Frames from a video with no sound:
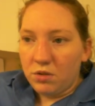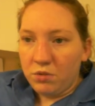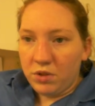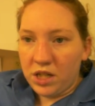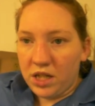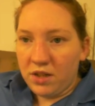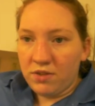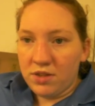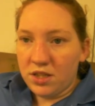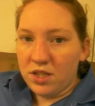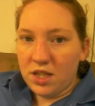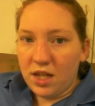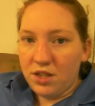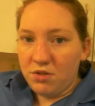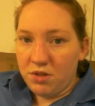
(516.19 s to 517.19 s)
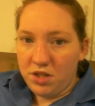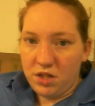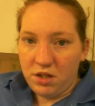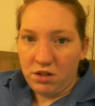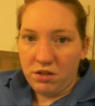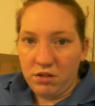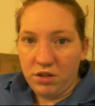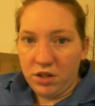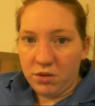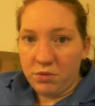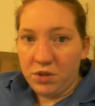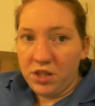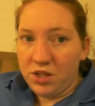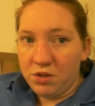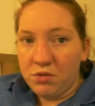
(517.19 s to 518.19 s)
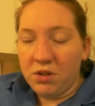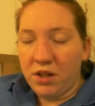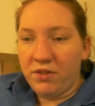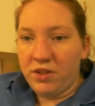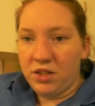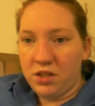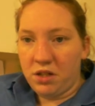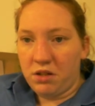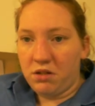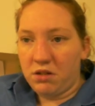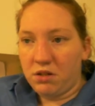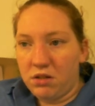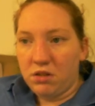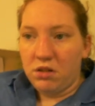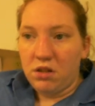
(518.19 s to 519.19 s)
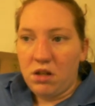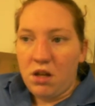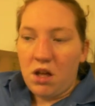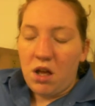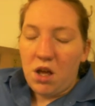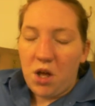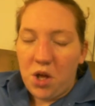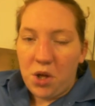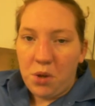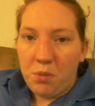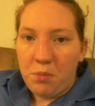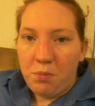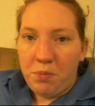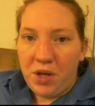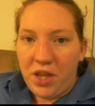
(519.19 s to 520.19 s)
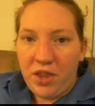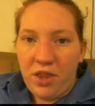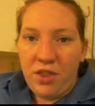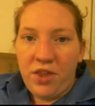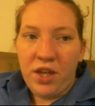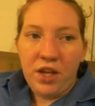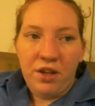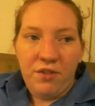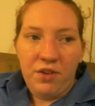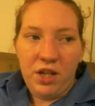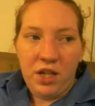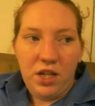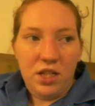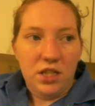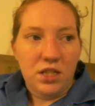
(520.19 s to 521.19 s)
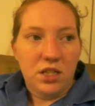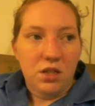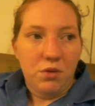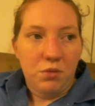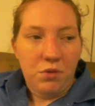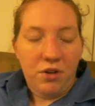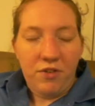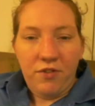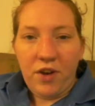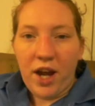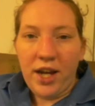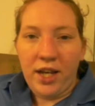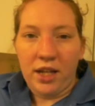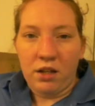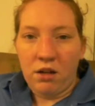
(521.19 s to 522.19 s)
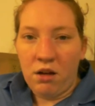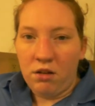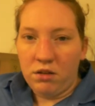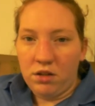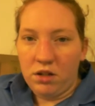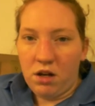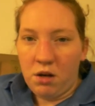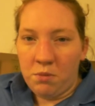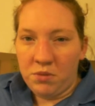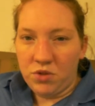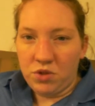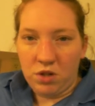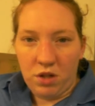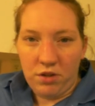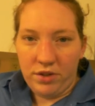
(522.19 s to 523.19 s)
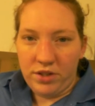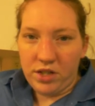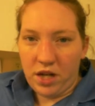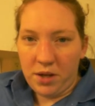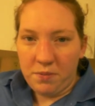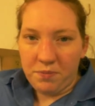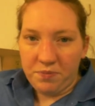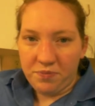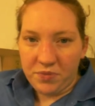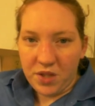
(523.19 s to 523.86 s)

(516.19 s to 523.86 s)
We even said to each other, look, we do love each other, but the thing of it is, we're fighting all almost all the time.